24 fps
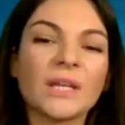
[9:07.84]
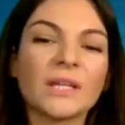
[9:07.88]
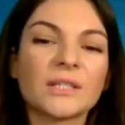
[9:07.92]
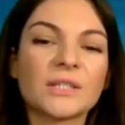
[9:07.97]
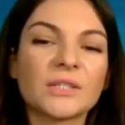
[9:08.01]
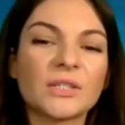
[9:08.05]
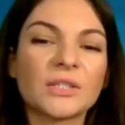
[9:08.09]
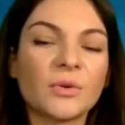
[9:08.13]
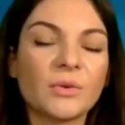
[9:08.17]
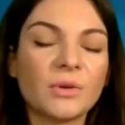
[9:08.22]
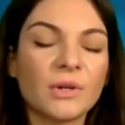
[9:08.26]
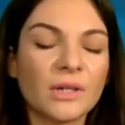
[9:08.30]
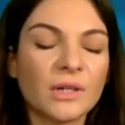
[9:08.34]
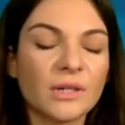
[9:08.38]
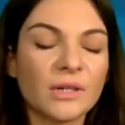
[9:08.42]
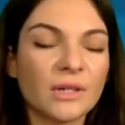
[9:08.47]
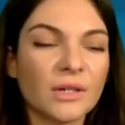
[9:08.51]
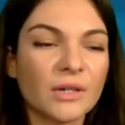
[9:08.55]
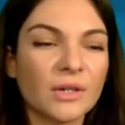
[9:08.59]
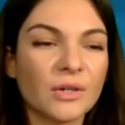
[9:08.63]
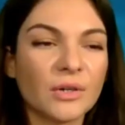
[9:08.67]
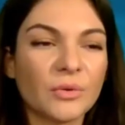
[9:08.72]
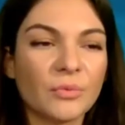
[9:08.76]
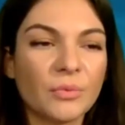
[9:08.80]

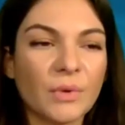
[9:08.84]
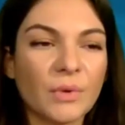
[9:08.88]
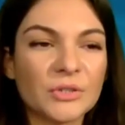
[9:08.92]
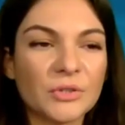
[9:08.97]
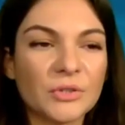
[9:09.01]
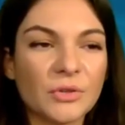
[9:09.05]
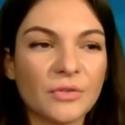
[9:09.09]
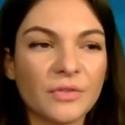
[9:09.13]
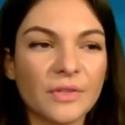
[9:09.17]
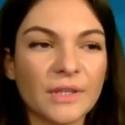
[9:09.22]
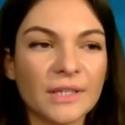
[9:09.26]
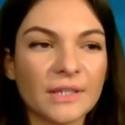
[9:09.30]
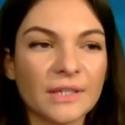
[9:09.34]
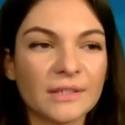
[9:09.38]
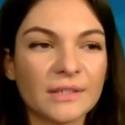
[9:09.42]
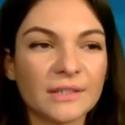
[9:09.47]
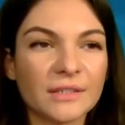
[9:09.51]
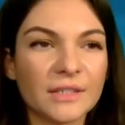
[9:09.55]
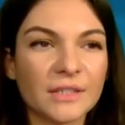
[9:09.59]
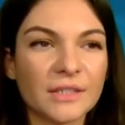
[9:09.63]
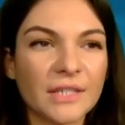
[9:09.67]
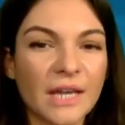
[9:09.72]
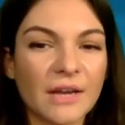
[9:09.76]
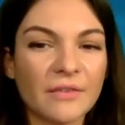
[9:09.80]
so what do you think
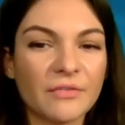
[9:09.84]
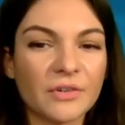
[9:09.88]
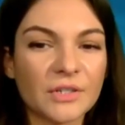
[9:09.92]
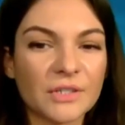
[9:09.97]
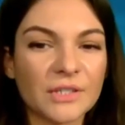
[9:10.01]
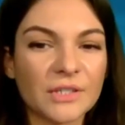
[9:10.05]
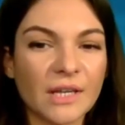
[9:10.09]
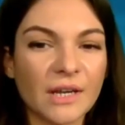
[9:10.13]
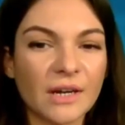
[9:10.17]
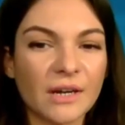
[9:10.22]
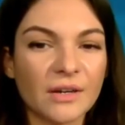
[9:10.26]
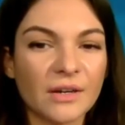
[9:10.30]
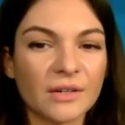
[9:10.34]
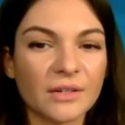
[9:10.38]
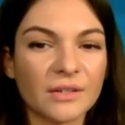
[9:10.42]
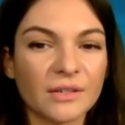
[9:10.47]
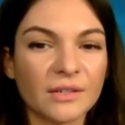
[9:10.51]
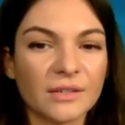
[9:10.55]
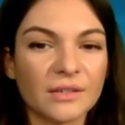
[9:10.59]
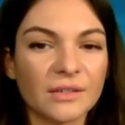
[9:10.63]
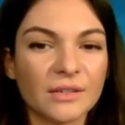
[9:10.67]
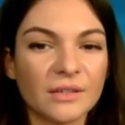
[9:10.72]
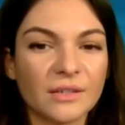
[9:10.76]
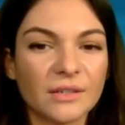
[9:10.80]
the divers
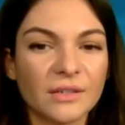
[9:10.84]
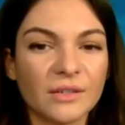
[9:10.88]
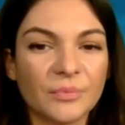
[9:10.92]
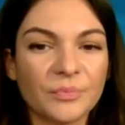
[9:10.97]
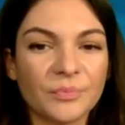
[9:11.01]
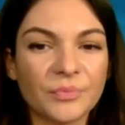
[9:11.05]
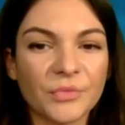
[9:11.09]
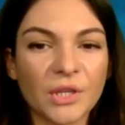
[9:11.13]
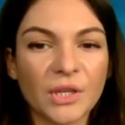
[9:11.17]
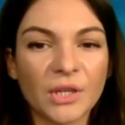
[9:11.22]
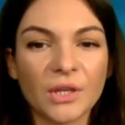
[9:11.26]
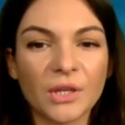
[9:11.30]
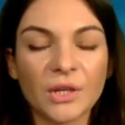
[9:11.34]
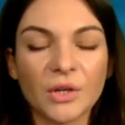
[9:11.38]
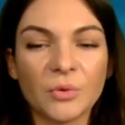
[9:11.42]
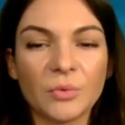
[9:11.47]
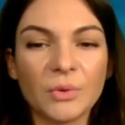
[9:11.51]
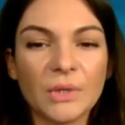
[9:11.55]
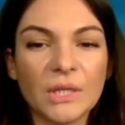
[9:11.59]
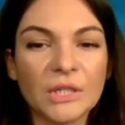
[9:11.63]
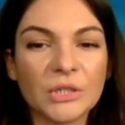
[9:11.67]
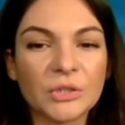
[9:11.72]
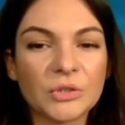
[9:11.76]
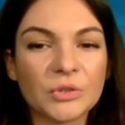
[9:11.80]
are
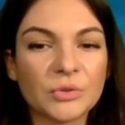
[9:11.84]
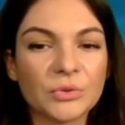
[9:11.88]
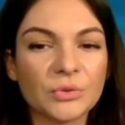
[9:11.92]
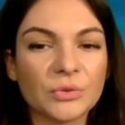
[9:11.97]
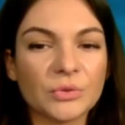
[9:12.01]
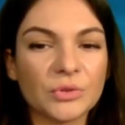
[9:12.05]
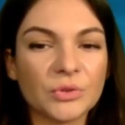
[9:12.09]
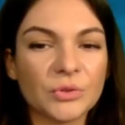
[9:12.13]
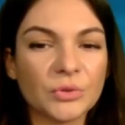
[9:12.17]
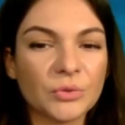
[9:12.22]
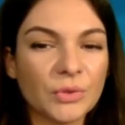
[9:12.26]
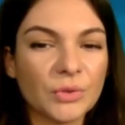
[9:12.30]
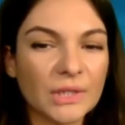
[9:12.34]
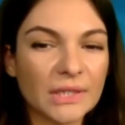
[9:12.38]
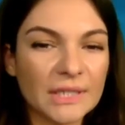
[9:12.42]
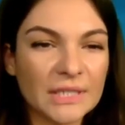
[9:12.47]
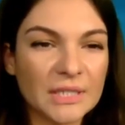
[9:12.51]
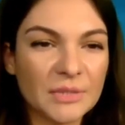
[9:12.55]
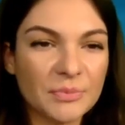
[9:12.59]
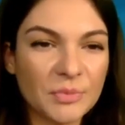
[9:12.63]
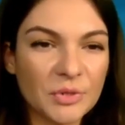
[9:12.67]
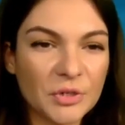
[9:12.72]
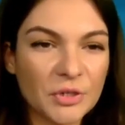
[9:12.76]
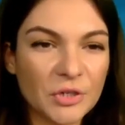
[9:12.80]
willing to do in
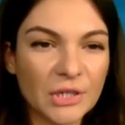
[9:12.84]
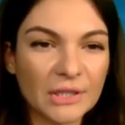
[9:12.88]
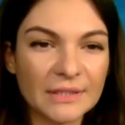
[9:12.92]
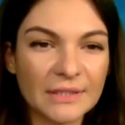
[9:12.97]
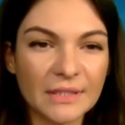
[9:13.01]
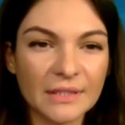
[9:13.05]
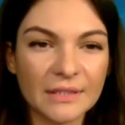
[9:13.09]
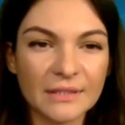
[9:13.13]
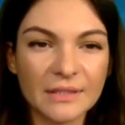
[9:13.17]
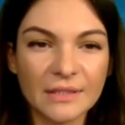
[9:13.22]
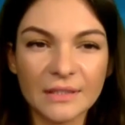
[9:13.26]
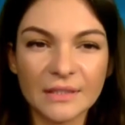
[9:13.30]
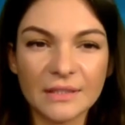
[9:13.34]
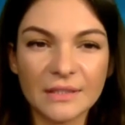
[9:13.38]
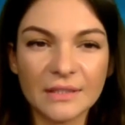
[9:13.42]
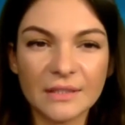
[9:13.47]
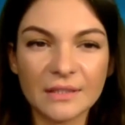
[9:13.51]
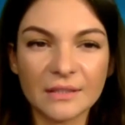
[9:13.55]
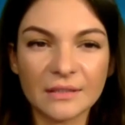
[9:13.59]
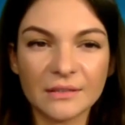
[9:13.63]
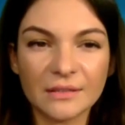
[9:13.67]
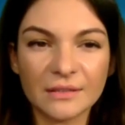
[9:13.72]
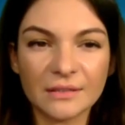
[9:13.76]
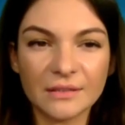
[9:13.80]
this period, since it's
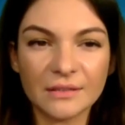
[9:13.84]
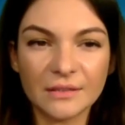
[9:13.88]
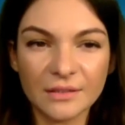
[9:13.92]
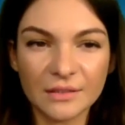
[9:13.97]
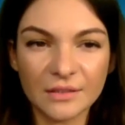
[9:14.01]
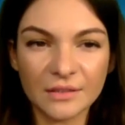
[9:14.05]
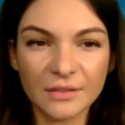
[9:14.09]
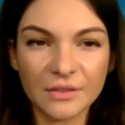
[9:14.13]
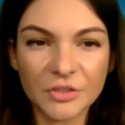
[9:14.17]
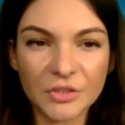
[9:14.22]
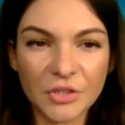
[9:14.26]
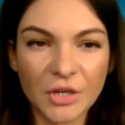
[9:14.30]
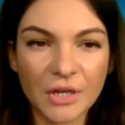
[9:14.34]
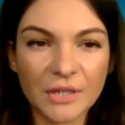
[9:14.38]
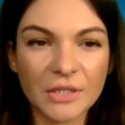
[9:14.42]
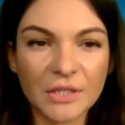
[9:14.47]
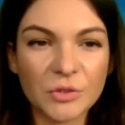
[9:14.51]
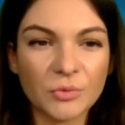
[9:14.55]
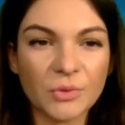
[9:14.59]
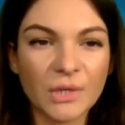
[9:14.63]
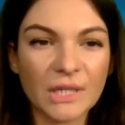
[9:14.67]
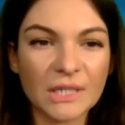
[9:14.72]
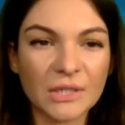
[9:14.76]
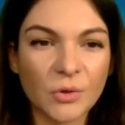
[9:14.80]
starting to
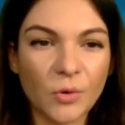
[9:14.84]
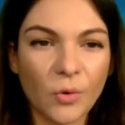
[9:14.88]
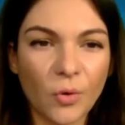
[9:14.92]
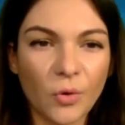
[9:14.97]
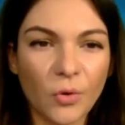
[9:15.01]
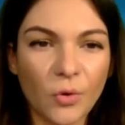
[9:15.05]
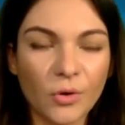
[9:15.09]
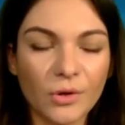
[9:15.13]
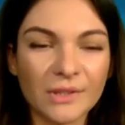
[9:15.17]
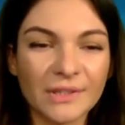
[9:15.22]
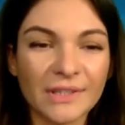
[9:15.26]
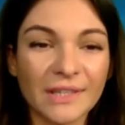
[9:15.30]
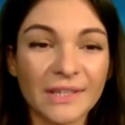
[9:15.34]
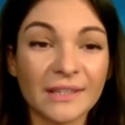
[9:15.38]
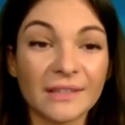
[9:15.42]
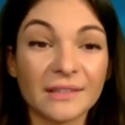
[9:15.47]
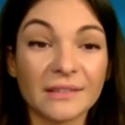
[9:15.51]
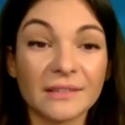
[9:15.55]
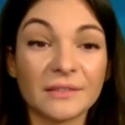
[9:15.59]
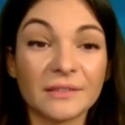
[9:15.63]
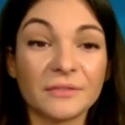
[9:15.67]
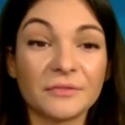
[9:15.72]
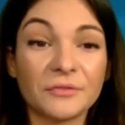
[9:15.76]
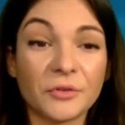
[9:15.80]
get cold,
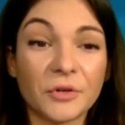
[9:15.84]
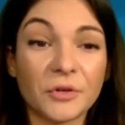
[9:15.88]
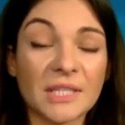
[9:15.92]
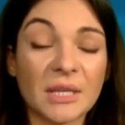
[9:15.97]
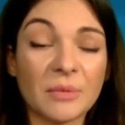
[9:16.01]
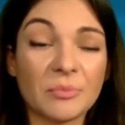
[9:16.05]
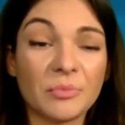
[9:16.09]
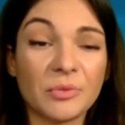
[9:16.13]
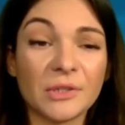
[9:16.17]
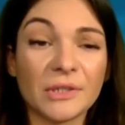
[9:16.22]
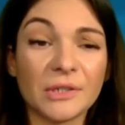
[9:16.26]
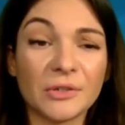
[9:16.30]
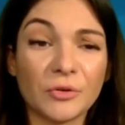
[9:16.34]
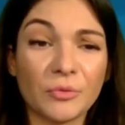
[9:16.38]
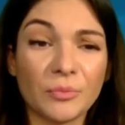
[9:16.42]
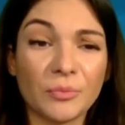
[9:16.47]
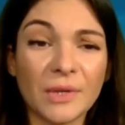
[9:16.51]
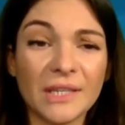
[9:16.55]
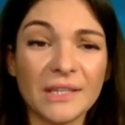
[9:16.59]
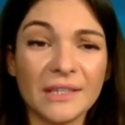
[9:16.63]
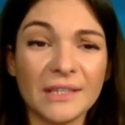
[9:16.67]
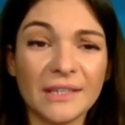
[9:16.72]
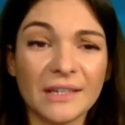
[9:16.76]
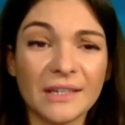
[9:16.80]
and for example in
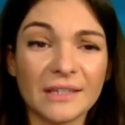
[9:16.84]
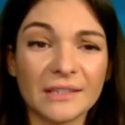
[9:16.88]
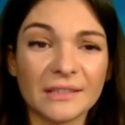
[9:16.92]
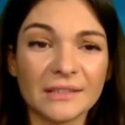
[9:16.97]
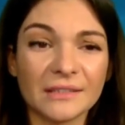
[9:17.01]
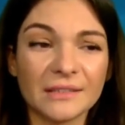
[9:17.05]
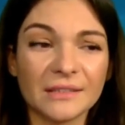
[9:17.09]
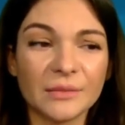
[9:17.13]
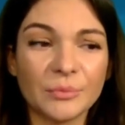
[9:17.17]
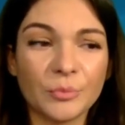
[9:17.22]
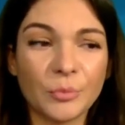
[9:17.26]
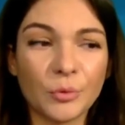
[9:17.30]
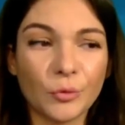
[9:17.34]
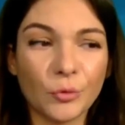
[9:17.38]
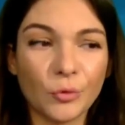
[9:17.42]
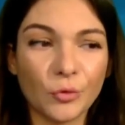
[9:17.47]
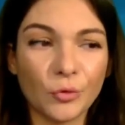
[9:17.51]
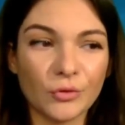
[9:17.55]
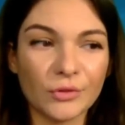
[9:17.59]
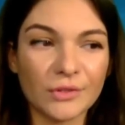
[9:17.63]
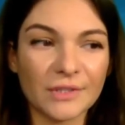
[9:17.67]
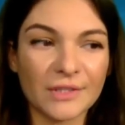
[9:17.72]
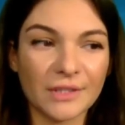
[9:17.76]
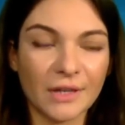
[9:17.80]
Romania the
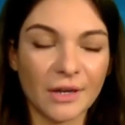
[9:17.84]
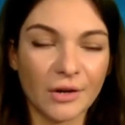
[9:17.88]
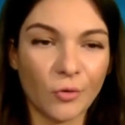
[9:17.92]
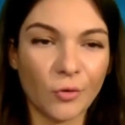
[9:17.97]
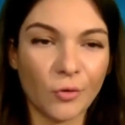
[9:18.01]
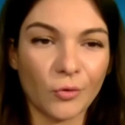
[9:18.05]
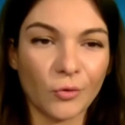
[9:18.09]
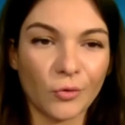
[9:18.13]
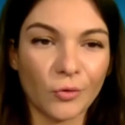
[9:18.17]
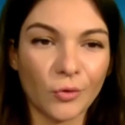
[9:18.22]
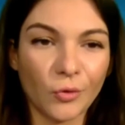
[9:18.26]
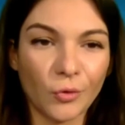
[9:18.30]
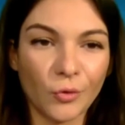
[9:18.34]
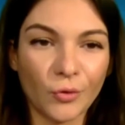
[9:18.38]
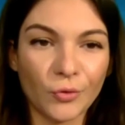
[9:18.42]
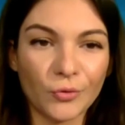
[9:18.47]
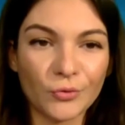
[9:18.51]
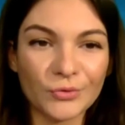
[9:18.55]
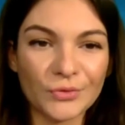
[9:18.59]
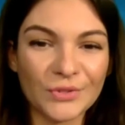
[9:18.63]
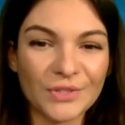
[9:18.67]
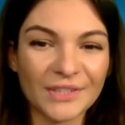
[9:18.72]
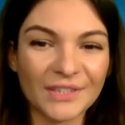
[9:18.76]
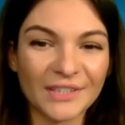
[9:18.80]
pools are
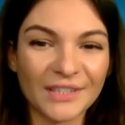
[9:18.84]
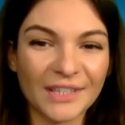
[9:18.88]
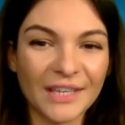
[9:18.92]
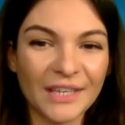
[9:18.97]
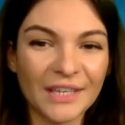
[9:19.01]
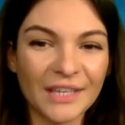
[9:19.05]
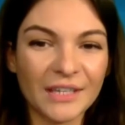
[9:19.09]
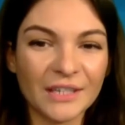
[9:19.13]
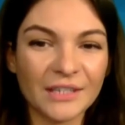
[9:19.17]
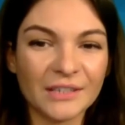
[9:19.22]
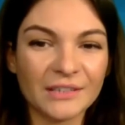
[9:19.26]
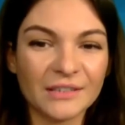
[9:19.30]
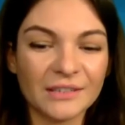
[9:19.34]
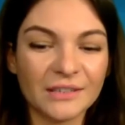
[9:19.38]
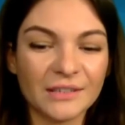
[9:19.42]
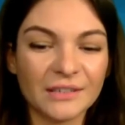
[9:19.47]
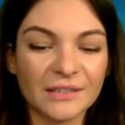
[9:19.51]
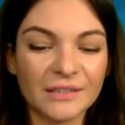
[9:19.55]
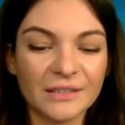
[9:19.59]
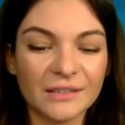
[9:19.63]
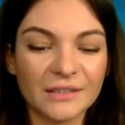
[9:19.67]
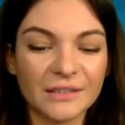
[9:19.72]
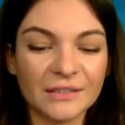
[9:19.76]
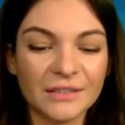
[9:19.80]
closed?
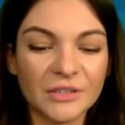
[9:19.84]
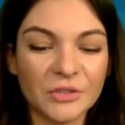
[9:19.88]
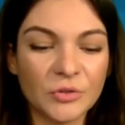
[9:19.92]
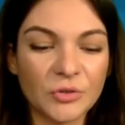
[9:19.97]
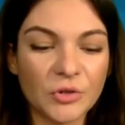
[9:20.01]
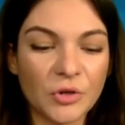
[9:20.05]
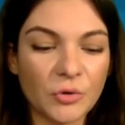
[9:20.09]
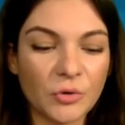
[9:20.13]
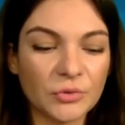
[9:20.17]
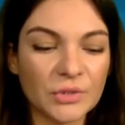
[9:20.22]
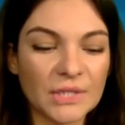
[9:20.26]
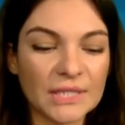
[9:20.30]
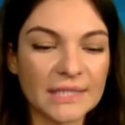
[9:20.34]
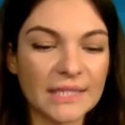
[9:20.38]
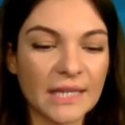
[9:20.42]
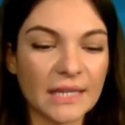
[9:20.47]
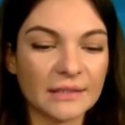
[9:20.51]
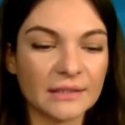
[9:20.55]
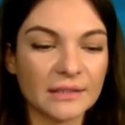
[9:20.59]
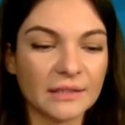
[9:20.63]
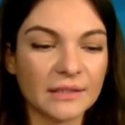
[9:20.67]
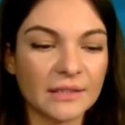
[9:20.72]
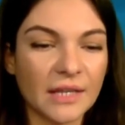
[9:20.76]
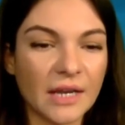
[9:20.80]
Did you notice
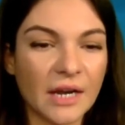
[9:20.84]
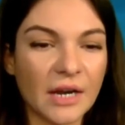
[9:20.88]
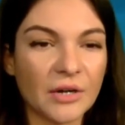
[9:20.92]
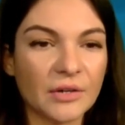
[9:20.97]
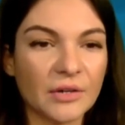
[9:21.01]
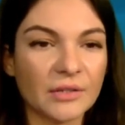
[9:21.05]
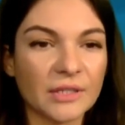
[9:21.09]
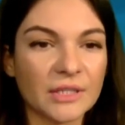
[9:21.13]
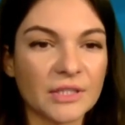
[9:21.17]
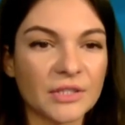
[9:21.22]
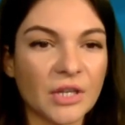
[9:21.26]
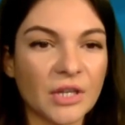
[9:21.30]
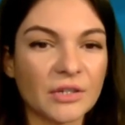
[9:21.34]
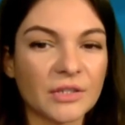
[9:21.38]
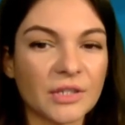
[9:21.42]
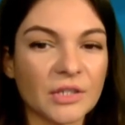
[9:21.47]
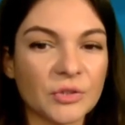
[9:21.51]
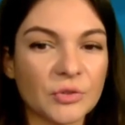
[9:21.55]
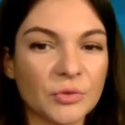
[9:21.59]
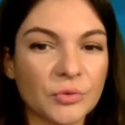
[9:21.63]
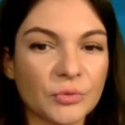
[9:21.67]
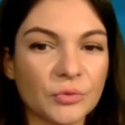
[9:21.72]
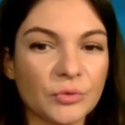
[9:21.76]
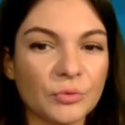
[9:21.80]
that they are starting
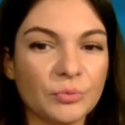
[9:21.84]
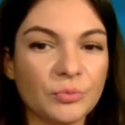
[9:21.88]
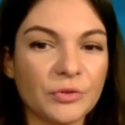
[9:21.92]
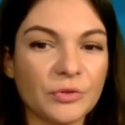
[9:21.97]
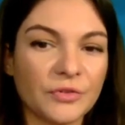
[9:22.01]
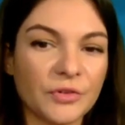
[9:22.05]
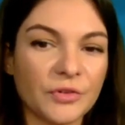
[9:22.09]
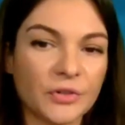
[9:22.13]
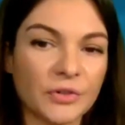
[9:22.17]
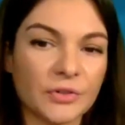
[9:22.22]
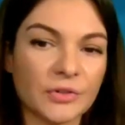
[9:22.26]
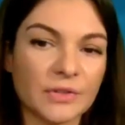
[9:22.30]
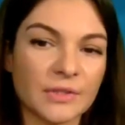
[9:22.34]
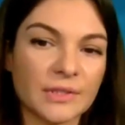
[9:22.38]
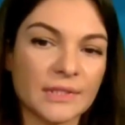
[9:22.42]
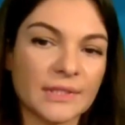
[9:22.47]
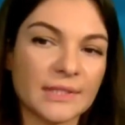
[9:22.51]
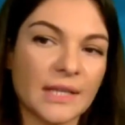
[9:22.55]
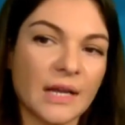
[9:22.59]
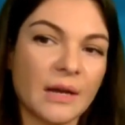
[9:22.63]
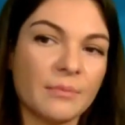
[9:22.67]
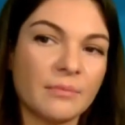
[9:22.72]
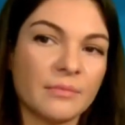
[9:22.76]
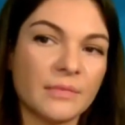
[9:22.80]
to prefer
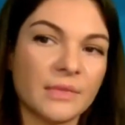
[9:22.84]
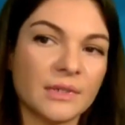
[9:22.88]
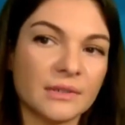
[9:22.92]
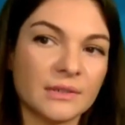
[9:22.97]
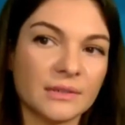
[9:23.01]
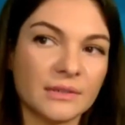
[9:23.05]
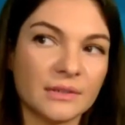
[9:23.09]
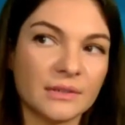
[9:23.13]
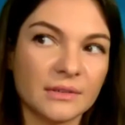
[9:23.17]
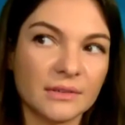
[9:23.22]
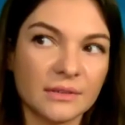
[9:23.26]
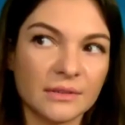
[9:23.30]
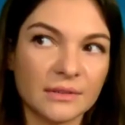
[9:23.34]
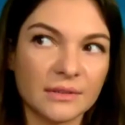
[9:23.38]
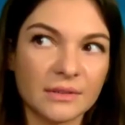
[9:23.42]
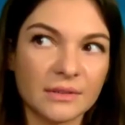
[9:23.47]
some